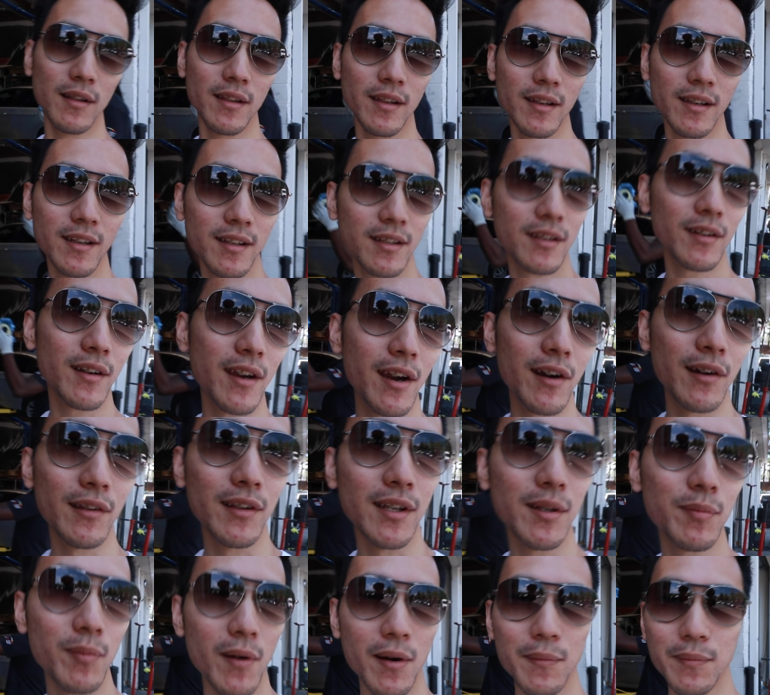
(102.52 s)
to carry
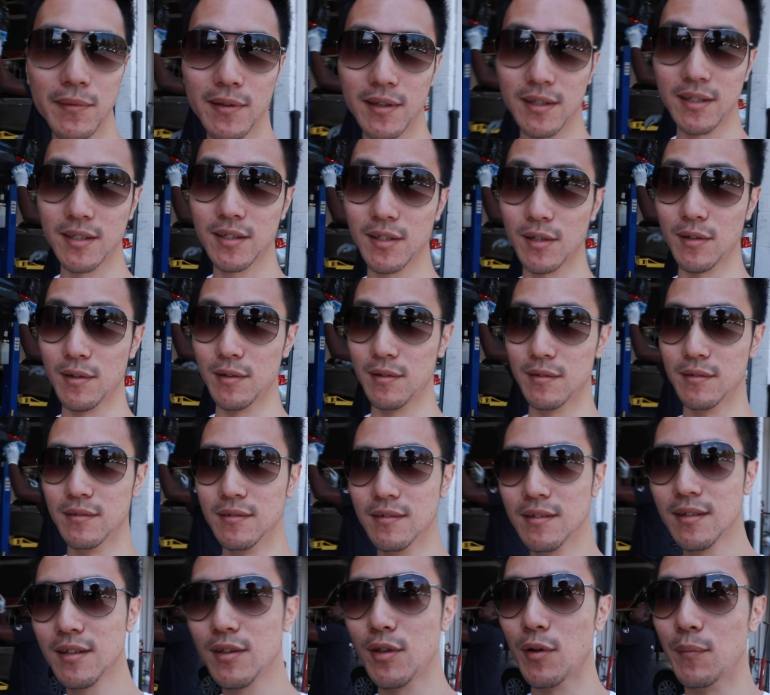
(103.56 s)
this properly, so
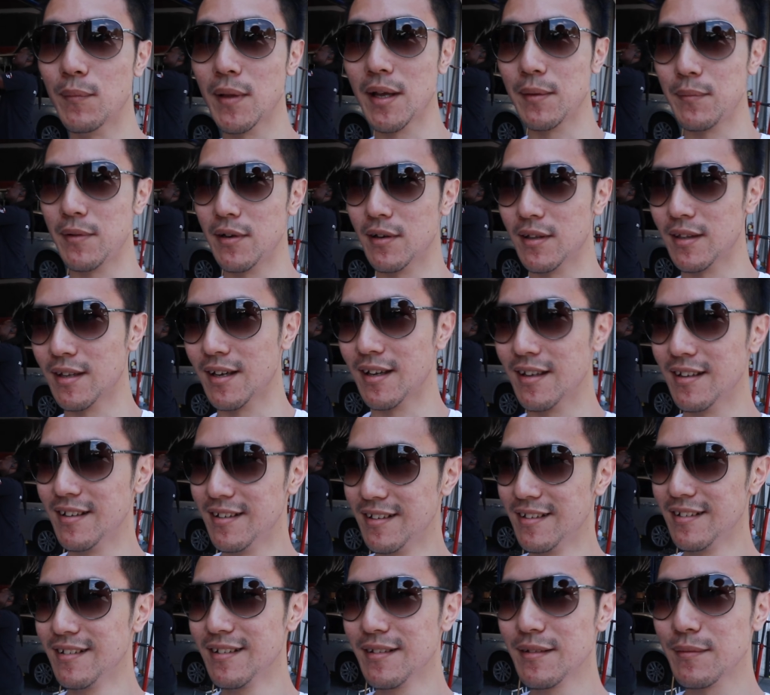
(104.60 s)
don't blame me on that.
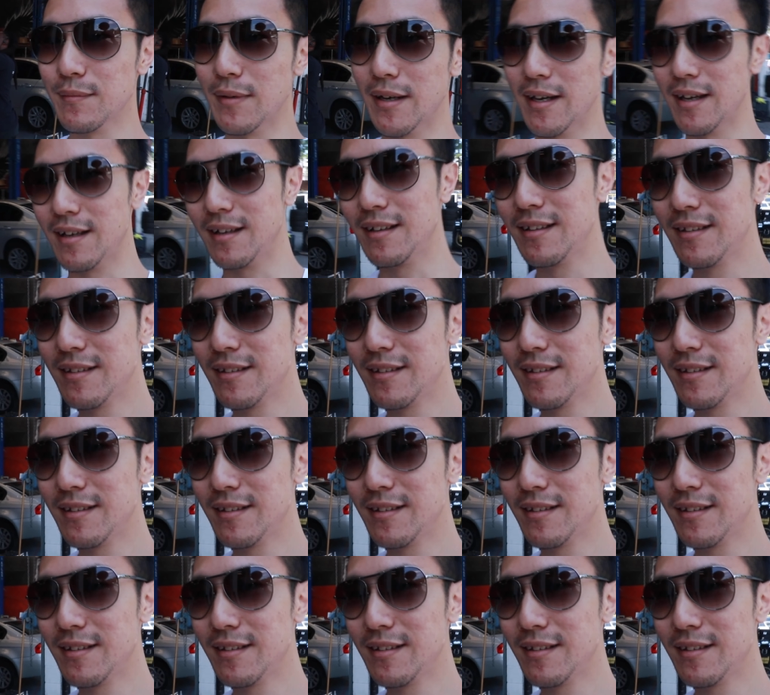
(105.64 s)
But